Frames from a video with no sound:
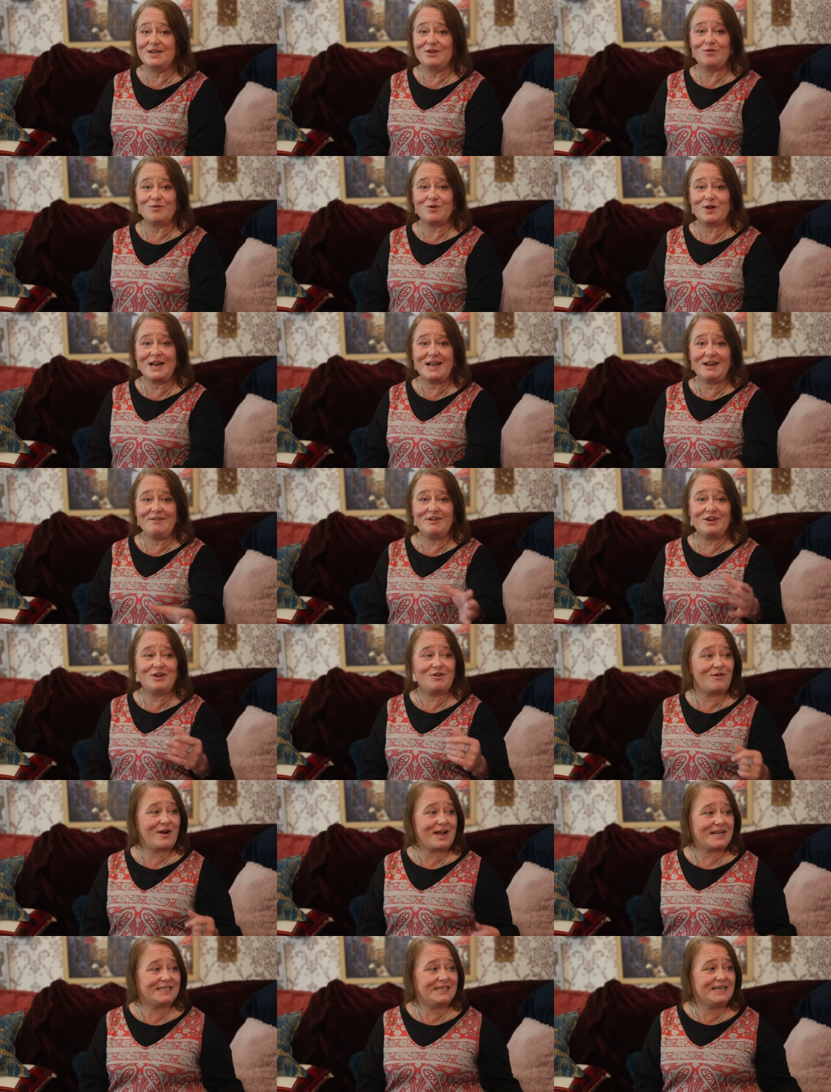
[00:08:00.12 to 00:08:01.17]
and you're clearing
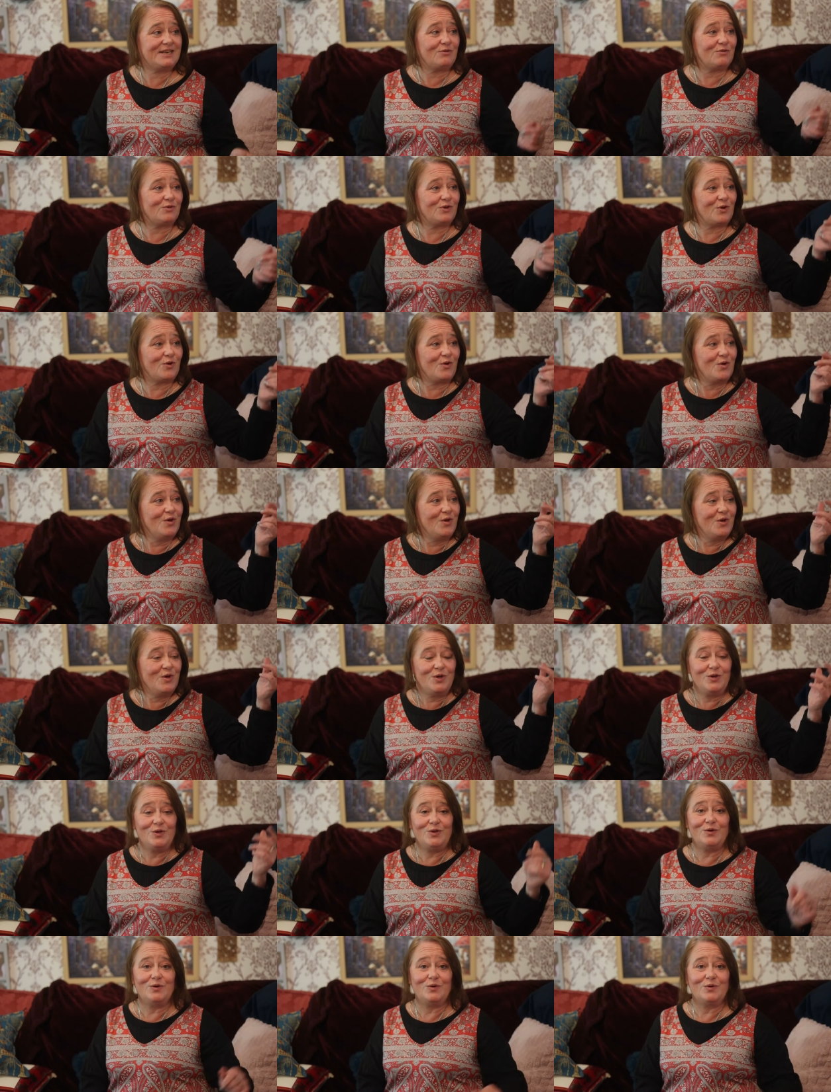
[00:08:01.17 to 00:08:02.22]
your attic or you're,
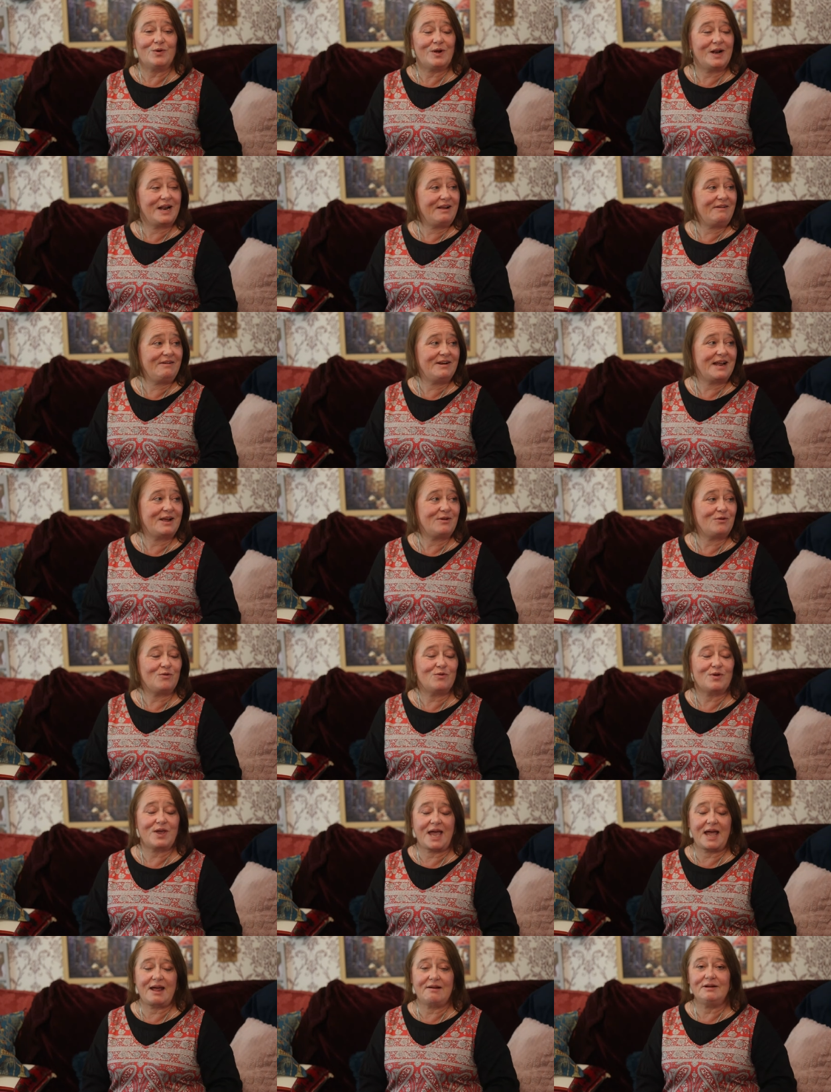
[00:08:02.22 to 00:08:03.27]
you're clearing out your
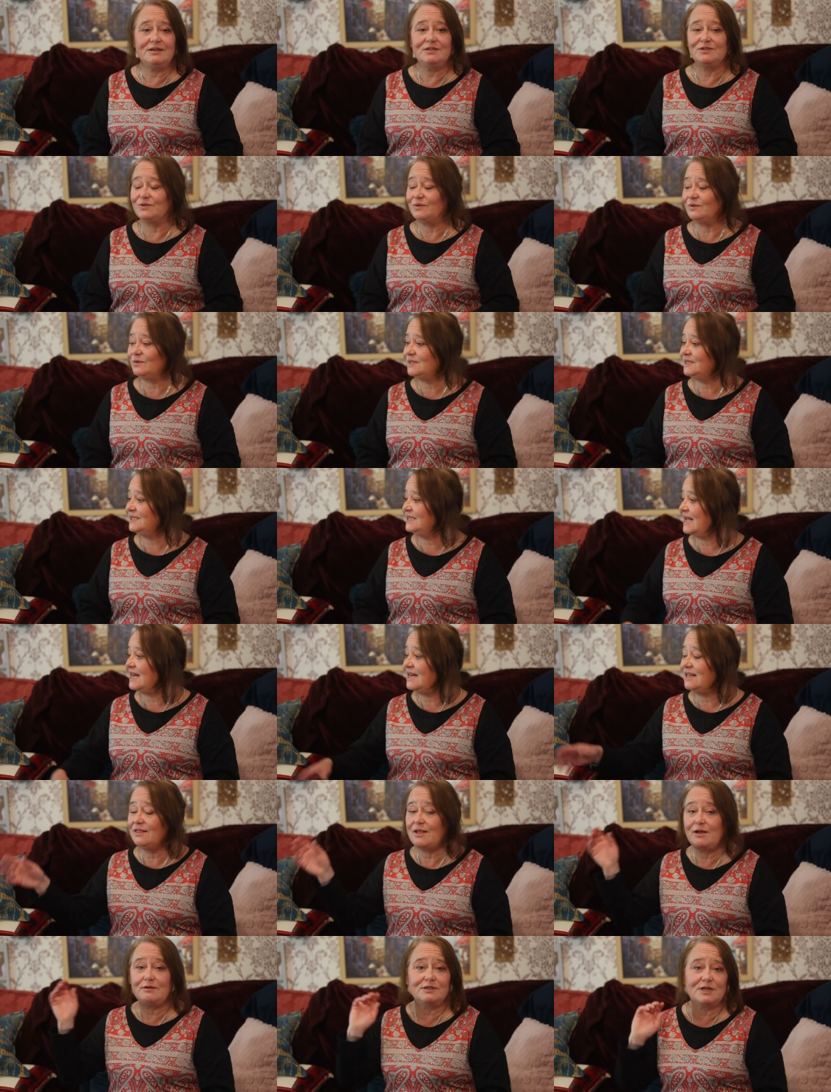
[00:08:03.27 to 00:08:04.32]
garage or you're
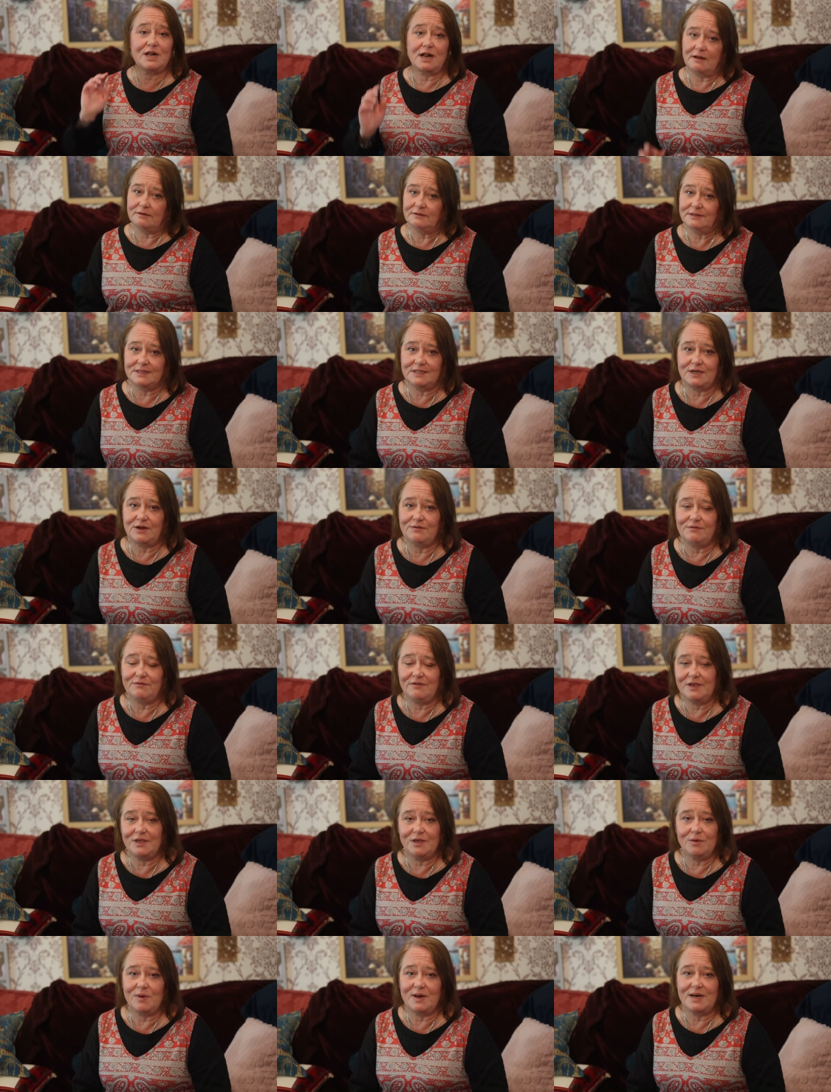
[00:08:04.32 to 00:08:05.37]
selling those clothes that don't
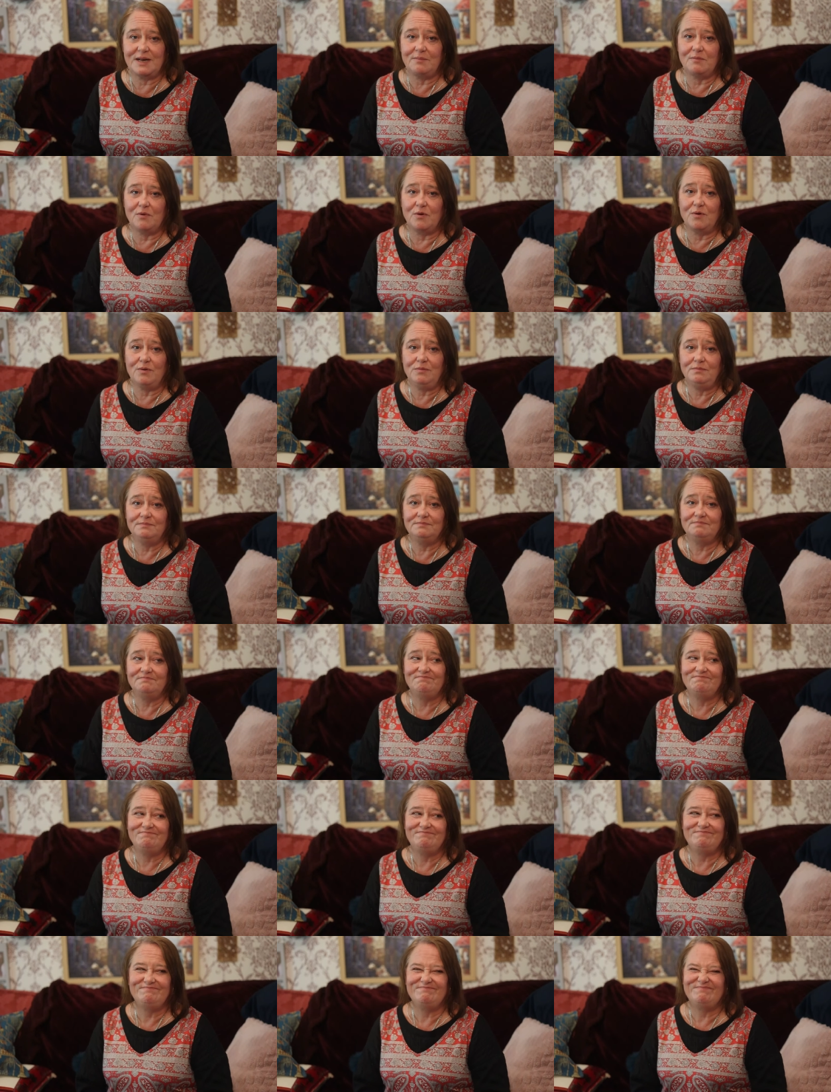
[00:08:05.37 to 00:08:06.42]
fit you anymore,
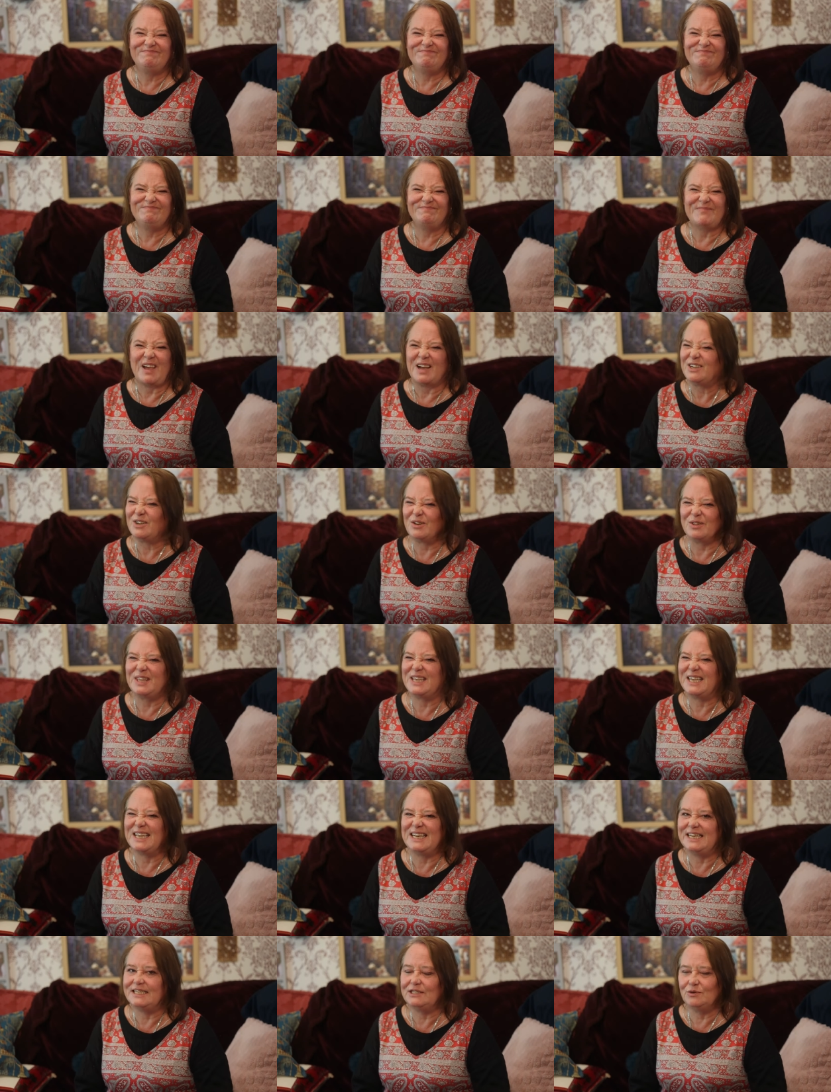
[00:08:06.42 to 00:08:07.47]
I don't
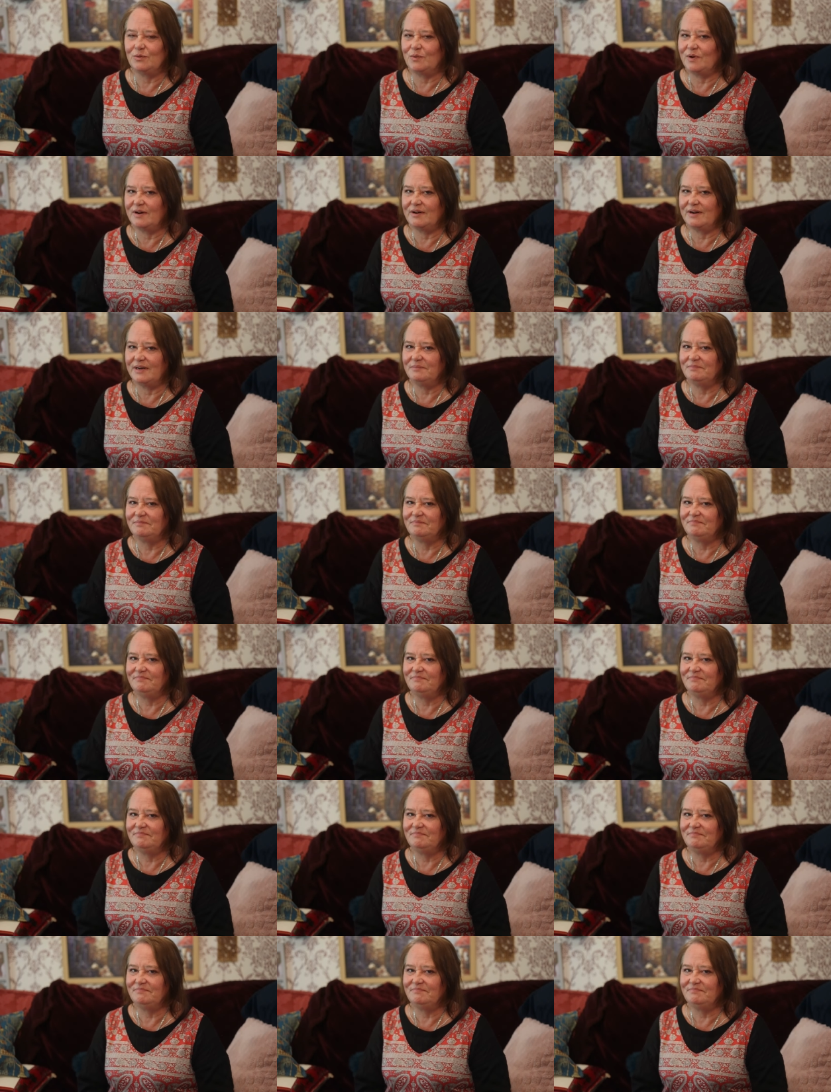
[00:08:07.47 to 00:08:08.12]
think you need to worry.